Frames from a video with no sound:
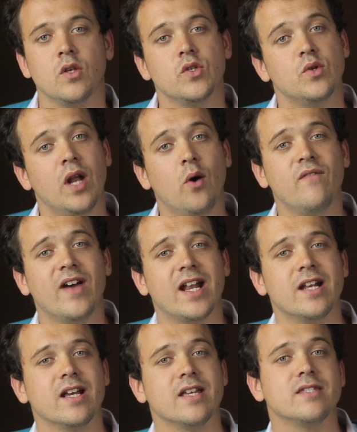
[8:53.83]
So now we've
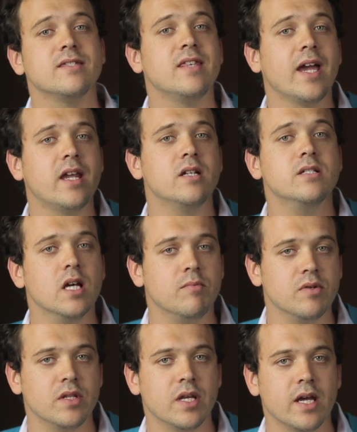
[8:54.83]
added a second
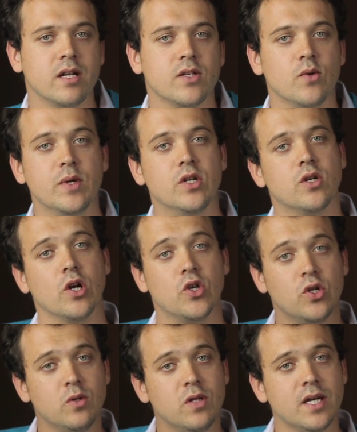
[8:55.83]
double net. So we took our
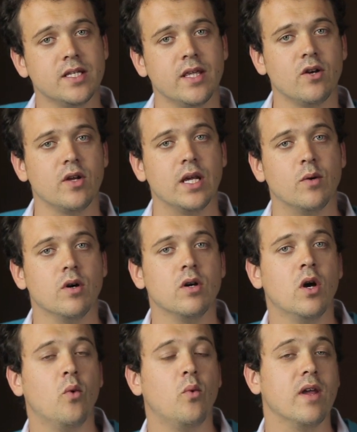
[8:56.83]
two lights that are
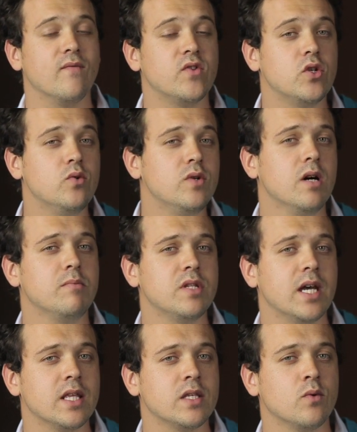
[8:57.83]
equal. We have 2 double
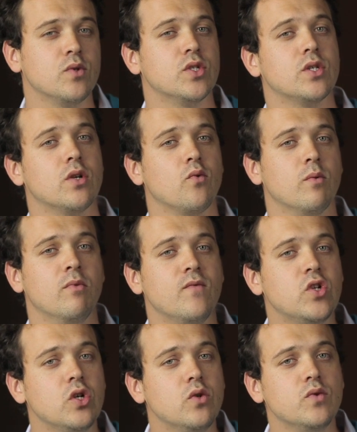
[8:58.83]
nets, which is going to
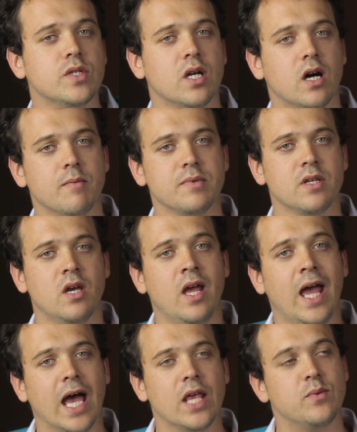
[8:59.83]
remove 2 stops.
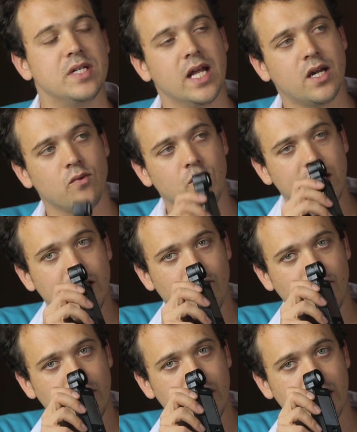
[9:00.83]
As we take a reading
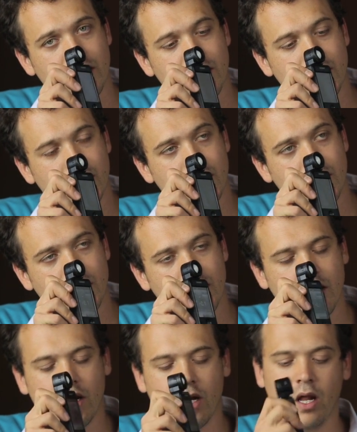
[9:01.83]
over here,
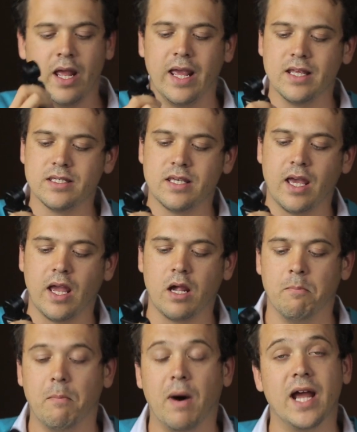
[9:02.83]
it's
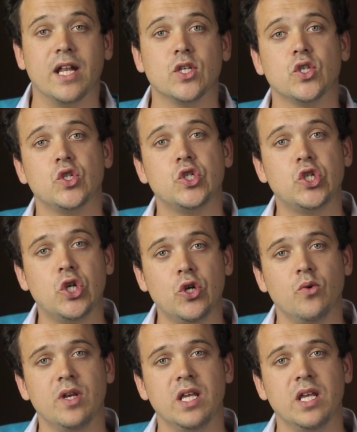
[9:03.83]
saying -2